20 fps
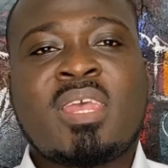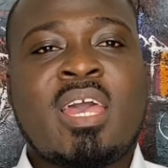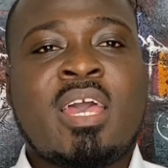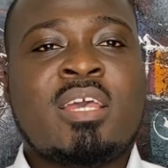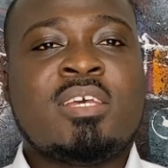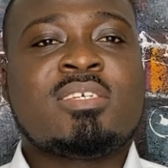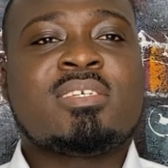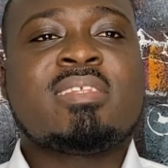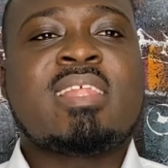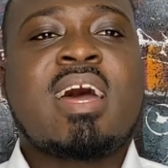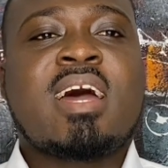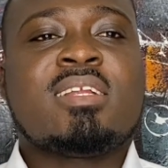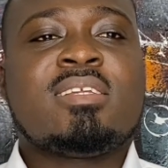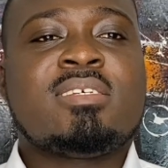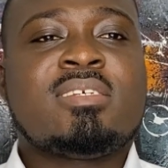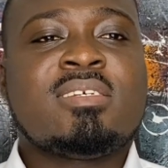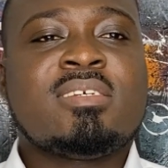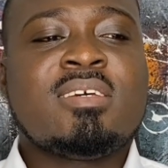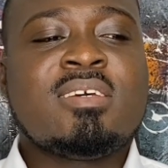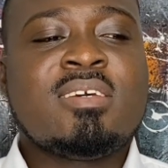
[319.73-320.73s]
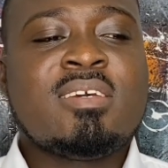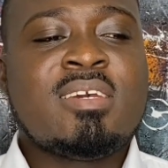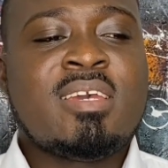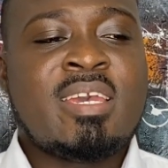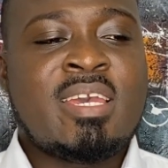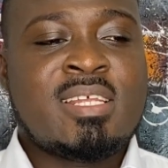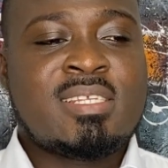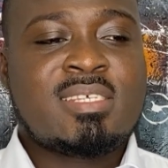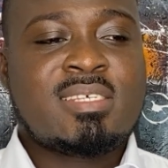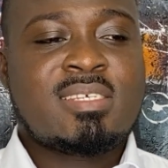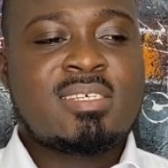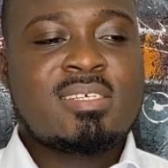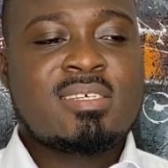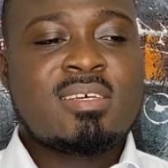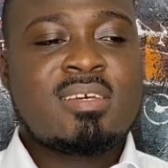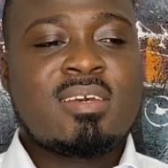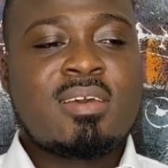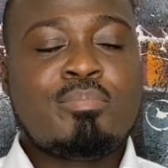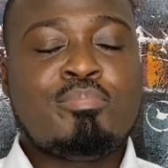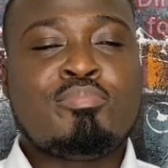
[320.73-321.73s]
is that it's
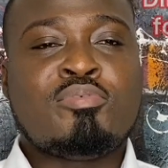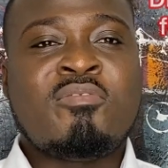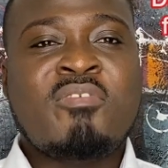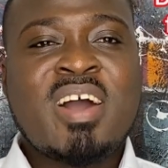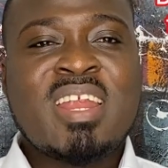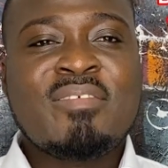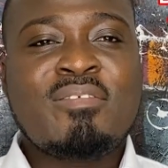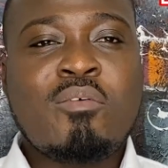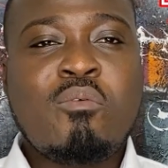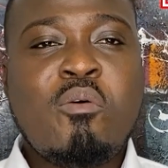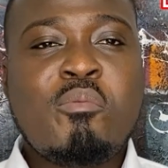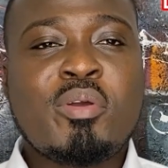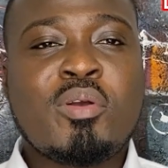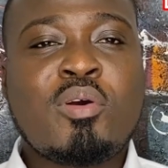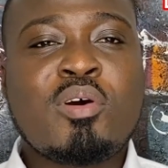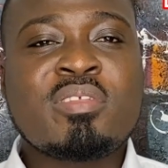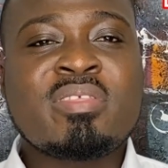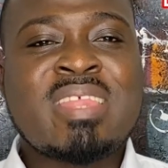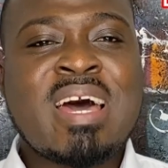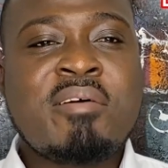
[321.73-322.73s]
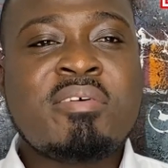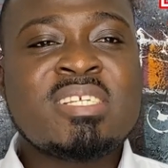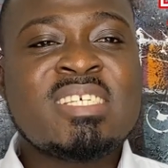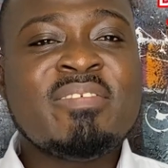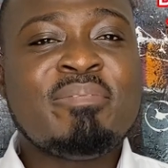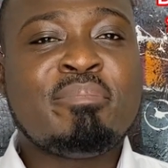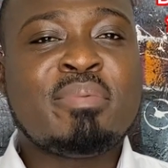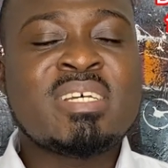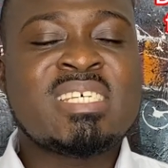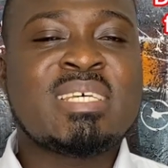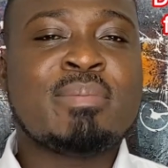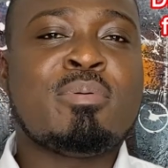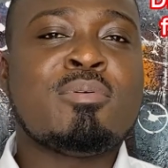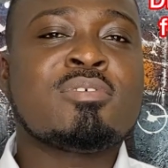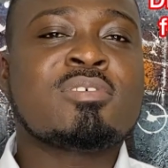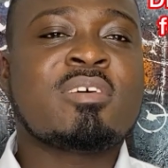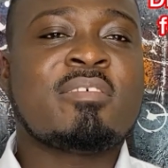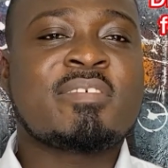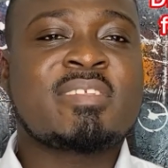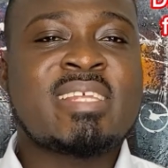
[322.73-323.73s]
provided for what we call directive
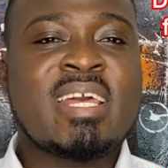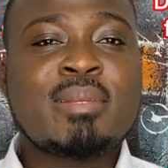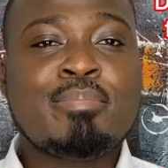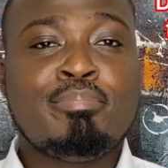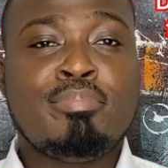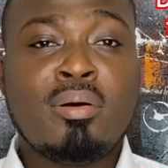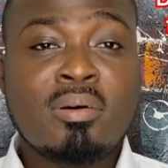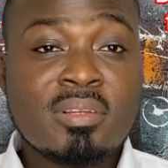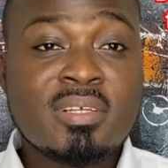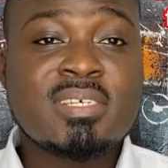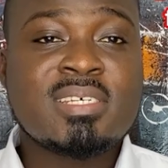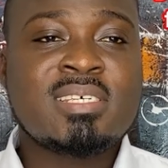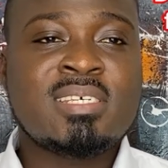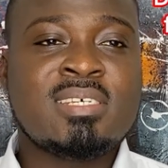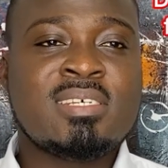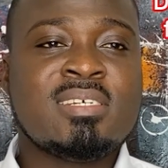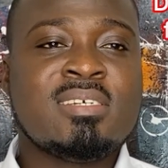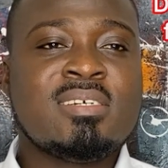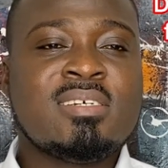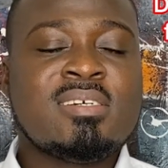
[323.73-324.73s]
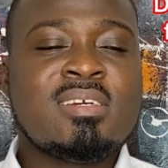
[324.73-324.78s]
principles of state policy.